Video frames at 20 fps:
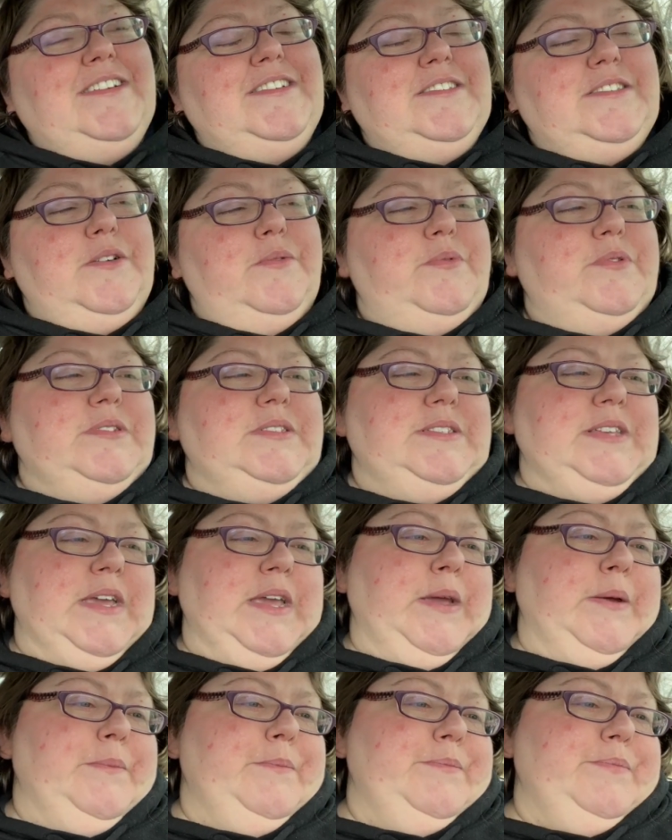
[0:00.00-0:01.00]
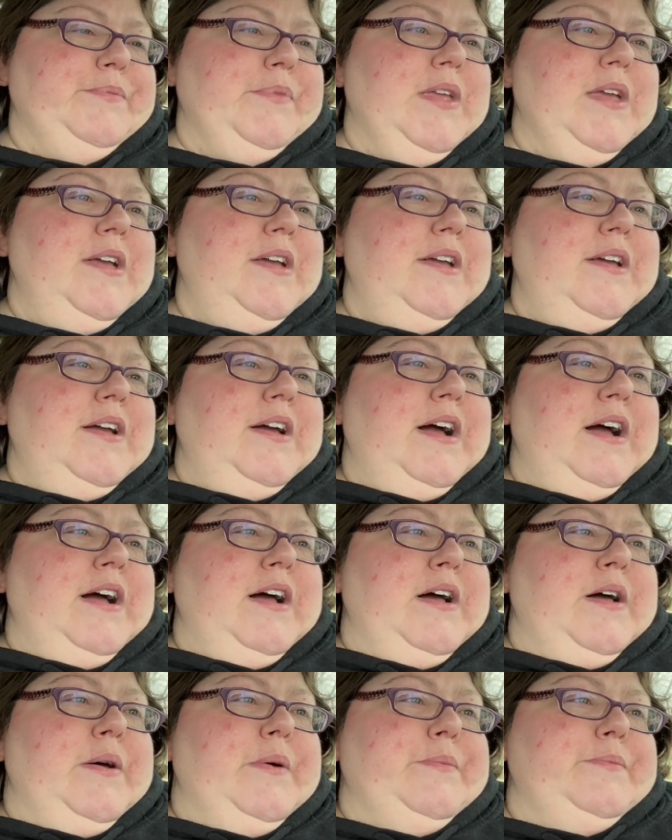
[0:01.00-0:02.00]
So, we'll see.
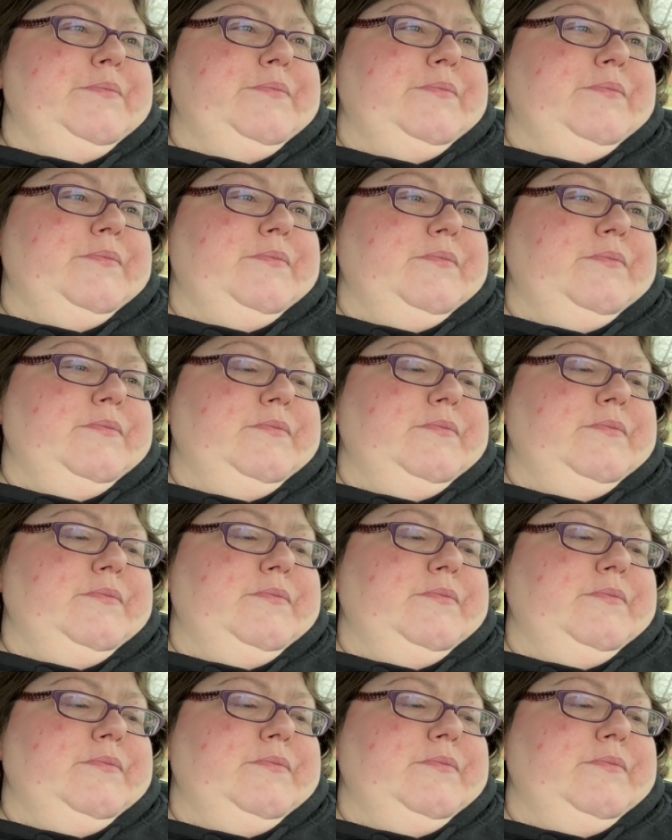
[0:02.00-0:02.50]
Um,